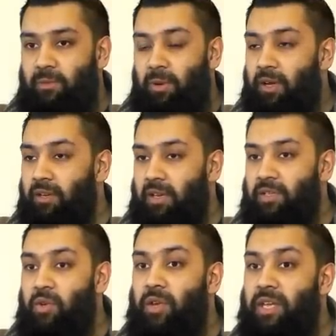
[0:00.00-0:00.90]

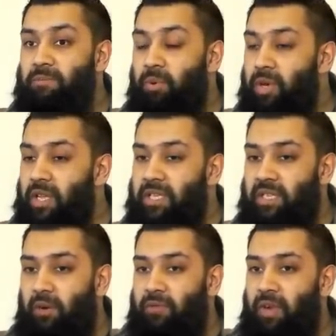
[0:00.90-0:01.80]
SubhanAllah. So he's putting
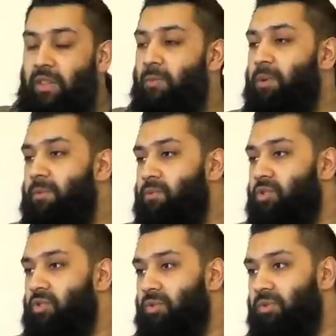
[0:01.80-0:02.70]
himself in other
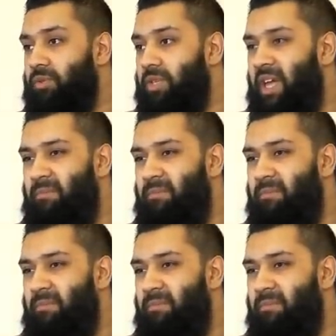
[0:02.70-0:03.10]
people's shoes.